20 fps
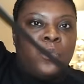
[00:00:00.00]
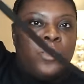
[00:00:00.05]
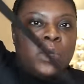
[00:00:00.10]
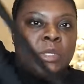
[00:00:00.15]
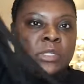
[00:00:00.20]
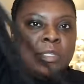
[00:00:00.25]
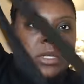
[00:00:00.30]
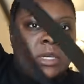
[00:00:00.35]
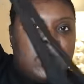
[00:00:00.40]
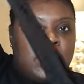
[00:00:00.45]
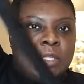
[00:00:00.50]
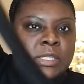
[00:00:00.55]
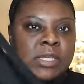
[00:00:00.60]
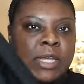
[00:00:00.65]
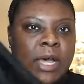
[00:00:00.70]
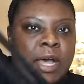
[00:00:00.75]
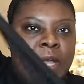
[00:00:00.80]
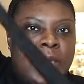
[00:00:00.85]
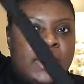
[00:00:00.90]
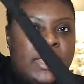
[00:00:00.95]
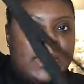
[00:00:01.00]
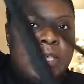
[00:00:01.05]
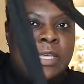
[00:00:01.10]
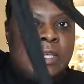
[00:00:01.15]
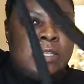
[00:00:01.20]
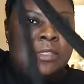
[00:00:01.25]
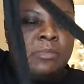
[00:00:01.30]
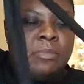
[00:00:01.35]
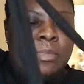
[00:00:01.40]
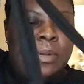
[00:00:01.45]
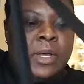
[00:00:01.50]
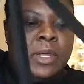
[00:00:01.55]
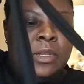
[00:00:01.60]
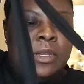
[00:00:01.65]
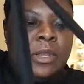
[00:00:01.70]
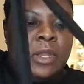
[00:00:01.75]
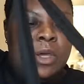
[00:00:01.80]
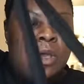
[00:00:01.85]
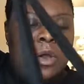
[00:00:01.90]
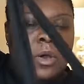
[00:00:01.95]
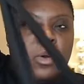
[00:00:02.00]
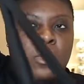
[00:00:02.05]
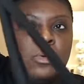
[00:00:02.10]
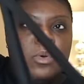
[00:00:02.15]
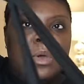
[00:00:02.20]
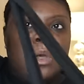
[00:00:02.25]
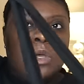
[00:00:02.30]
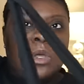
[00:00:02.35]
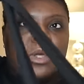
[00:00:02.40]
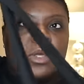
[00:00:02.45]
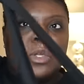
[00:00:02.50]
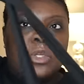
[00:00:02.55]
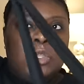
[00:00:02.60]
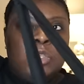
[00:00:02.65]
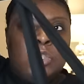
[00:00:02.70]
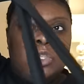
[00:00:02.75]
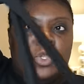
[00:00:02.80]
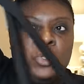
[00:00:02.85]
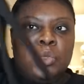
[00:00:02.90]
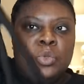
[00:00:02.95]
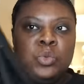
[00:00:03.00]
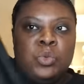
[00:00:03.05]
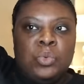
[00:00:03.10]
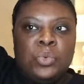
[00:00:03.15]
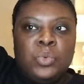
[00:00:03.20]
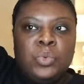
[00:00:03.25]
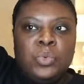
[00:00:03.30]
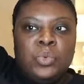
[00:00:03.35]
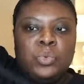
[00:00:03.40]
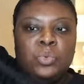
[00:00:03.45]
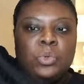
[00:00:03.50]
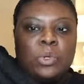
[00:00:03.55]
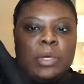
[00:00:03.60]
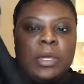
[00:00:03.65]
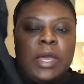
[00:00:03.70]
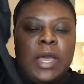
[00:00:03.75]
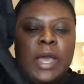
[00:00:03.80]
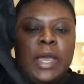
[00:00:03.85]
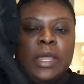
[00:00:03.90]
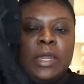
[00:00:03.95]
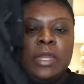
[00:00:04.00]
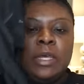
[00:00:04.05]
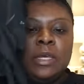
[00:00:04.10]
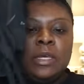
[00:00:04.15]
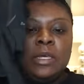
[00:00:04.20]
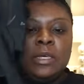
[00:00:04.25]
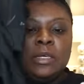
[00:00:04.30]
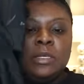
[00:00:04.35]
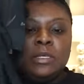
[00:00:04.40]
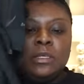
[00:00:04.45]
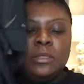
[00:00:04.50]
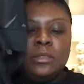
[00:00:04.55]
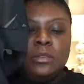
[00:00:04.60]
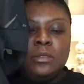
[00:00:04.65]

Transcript: was gonna tie these, but no, you kind of,